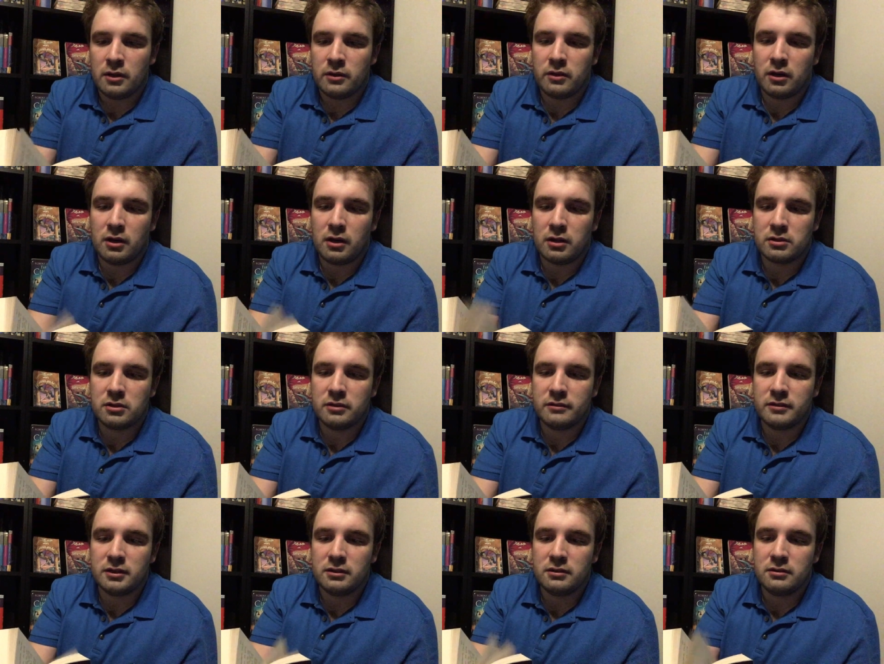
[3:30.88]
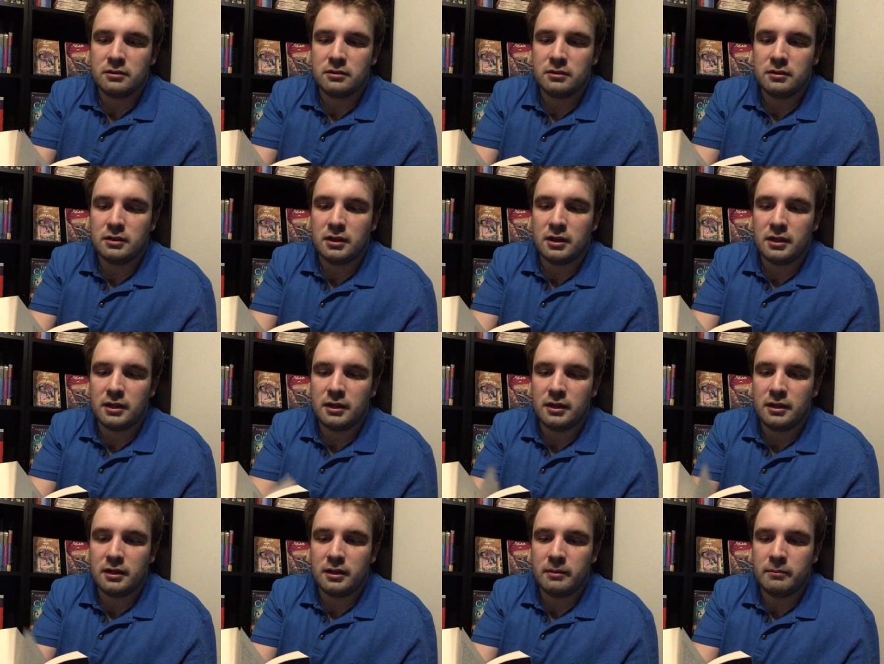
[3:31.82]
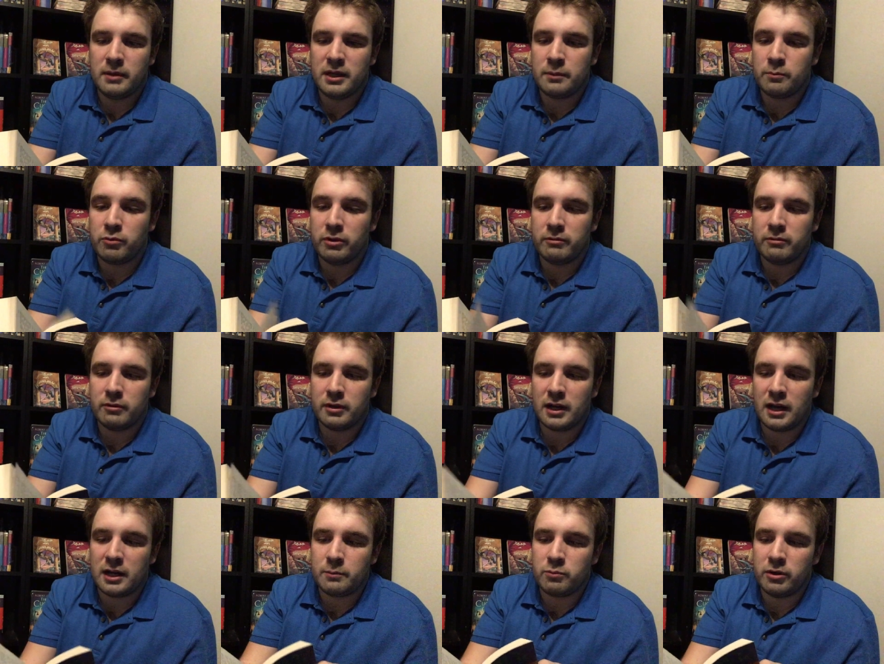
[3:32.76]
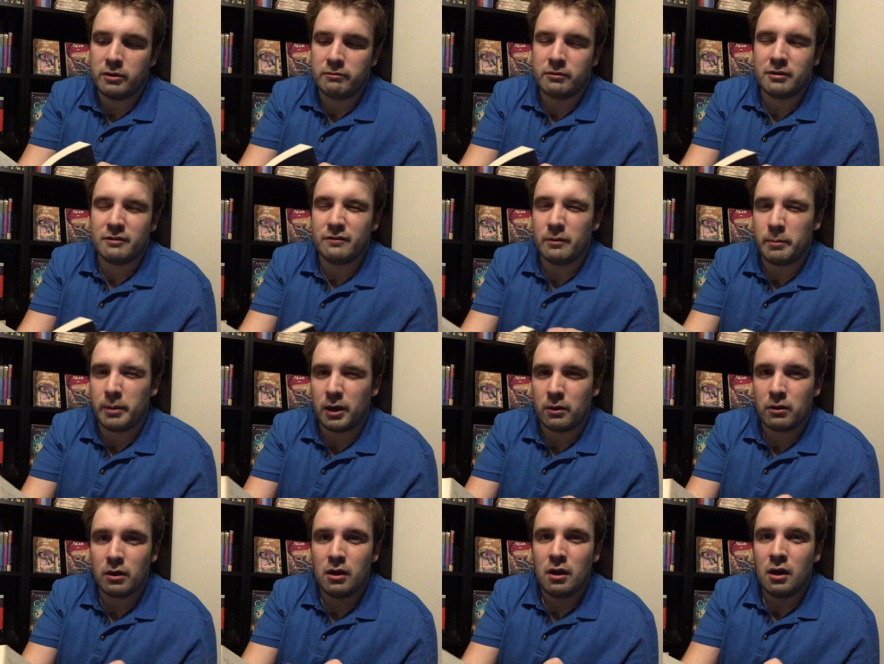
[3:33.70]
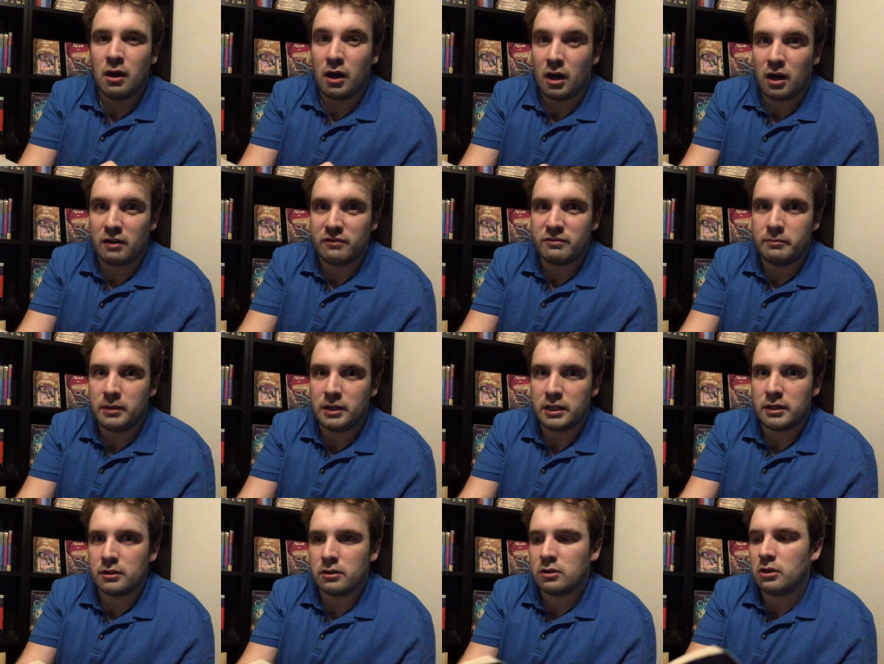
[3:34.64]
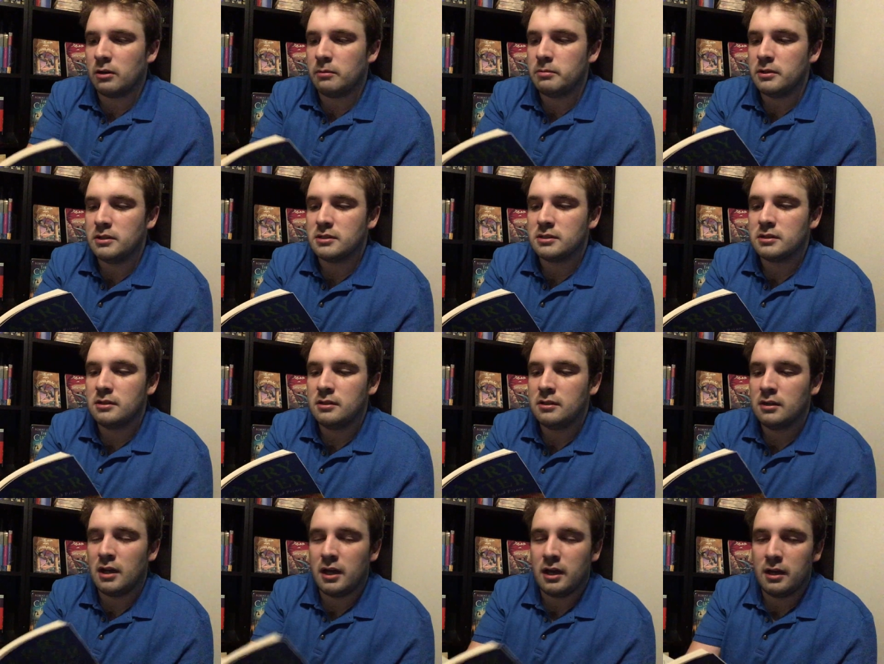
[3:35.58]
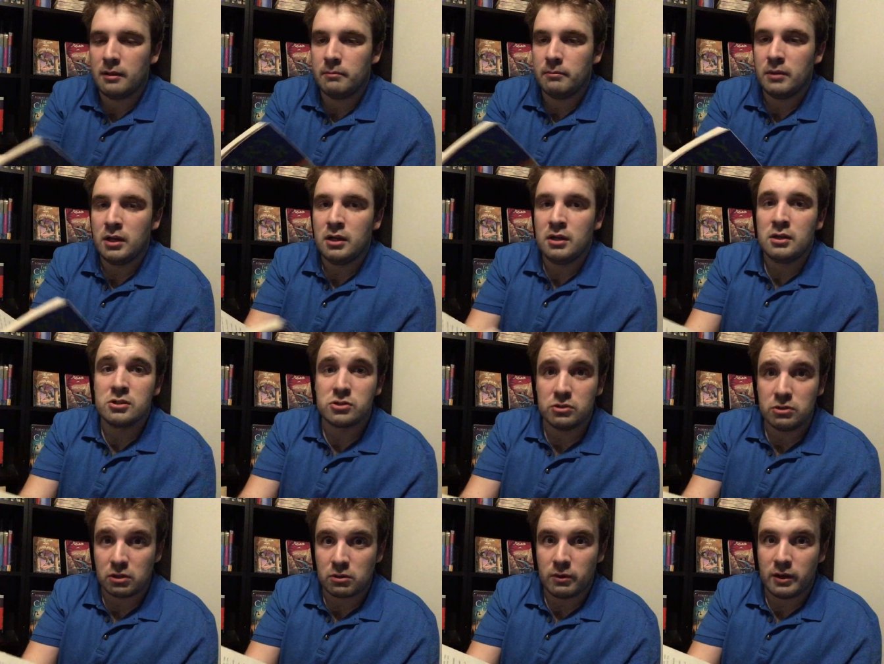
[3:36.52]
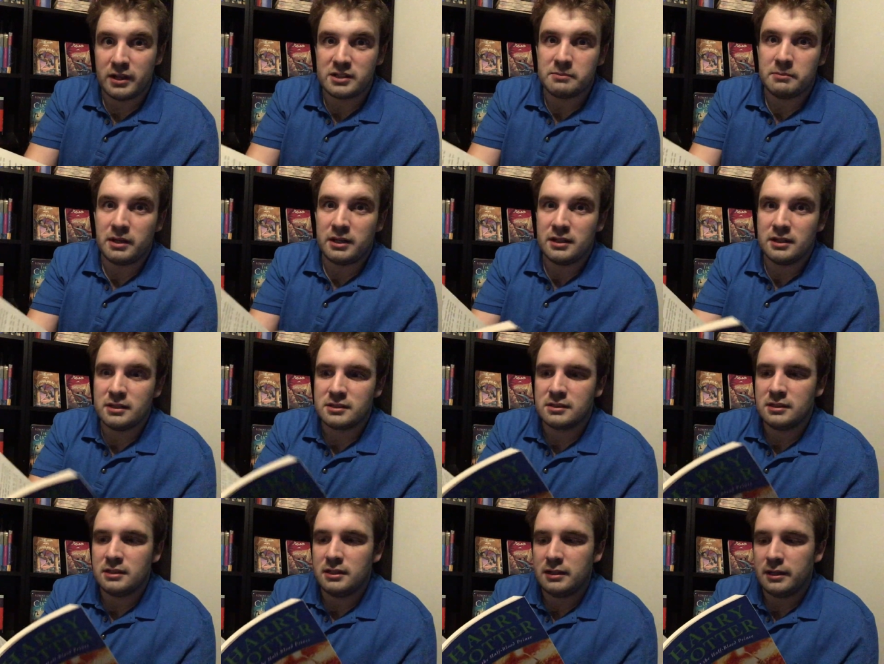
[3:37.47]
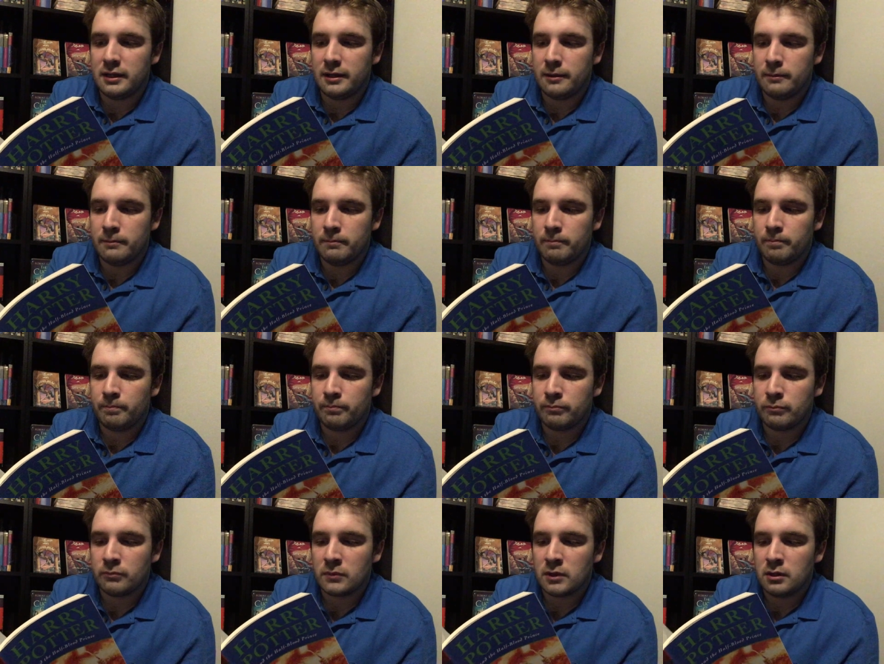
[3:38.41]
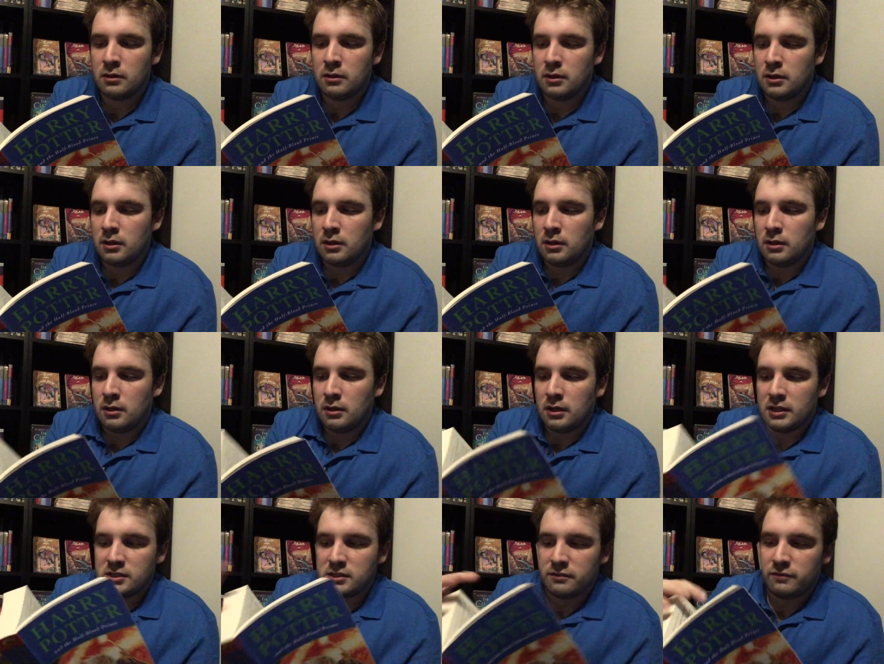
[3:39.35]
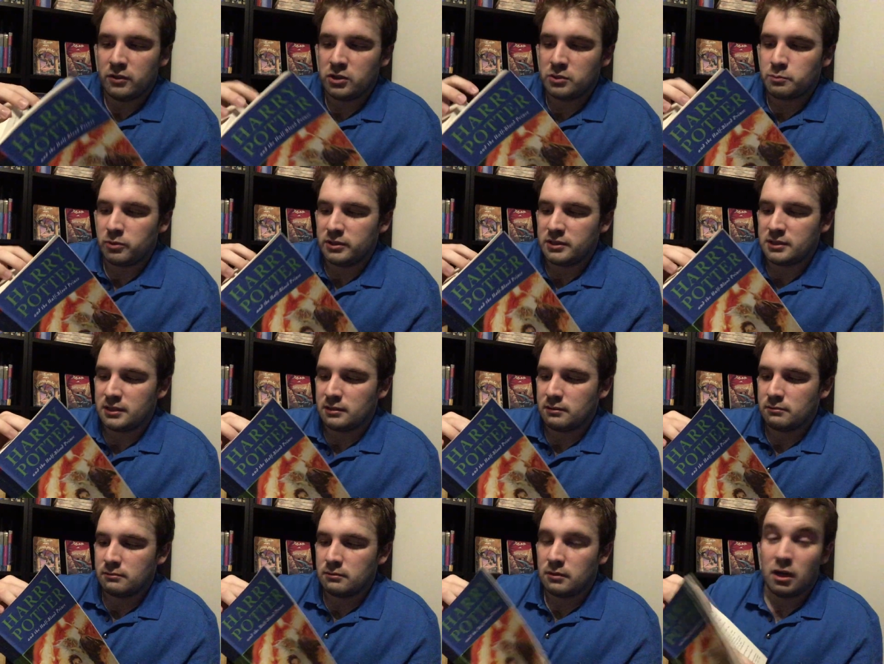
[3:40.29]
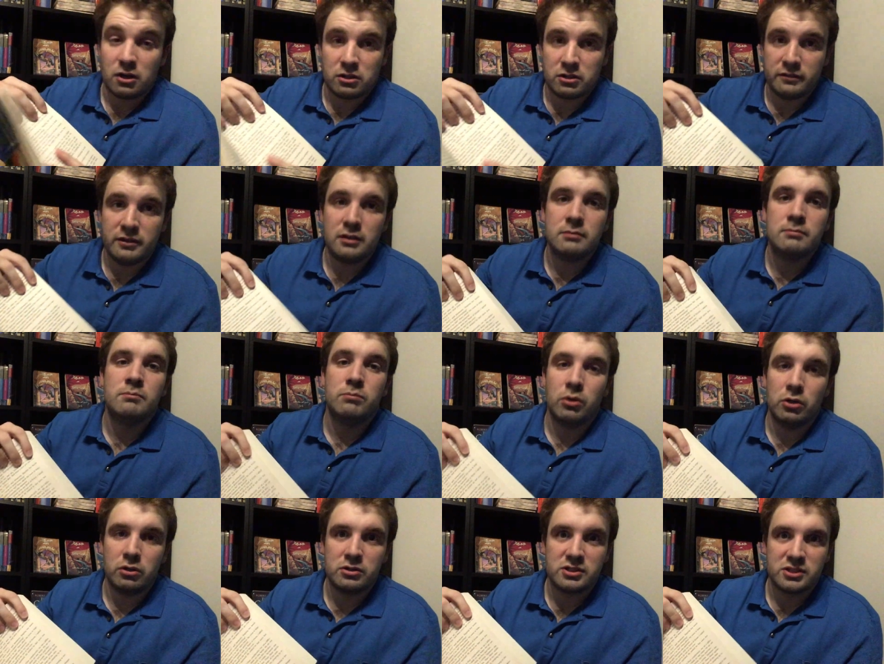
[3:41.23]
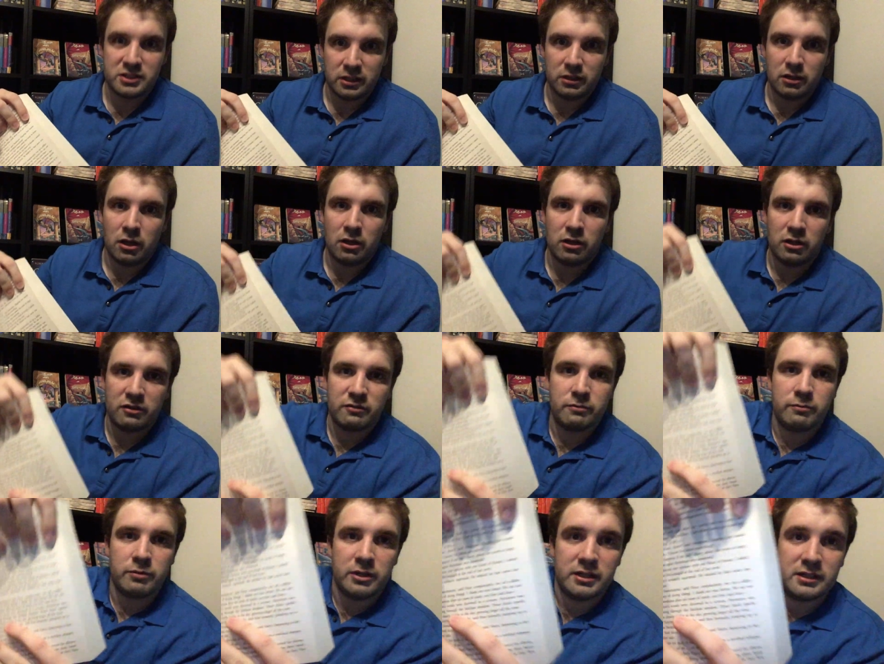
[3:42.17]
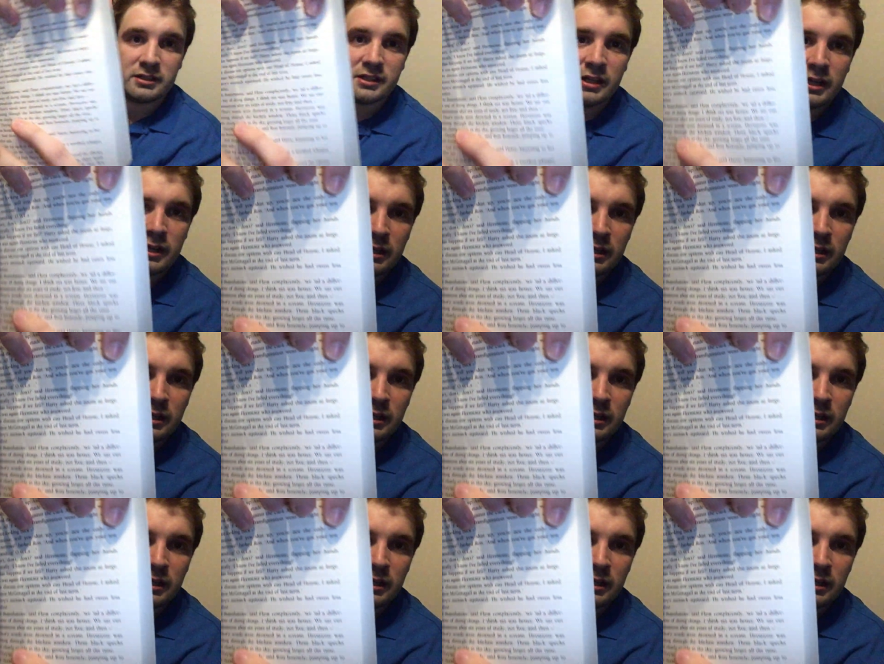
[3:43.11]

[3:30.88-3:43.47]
the hardcover um, in a print run had a print run of about half a million copies um, so not quite as many as the um, as the first printing hardcover but still a lot of printings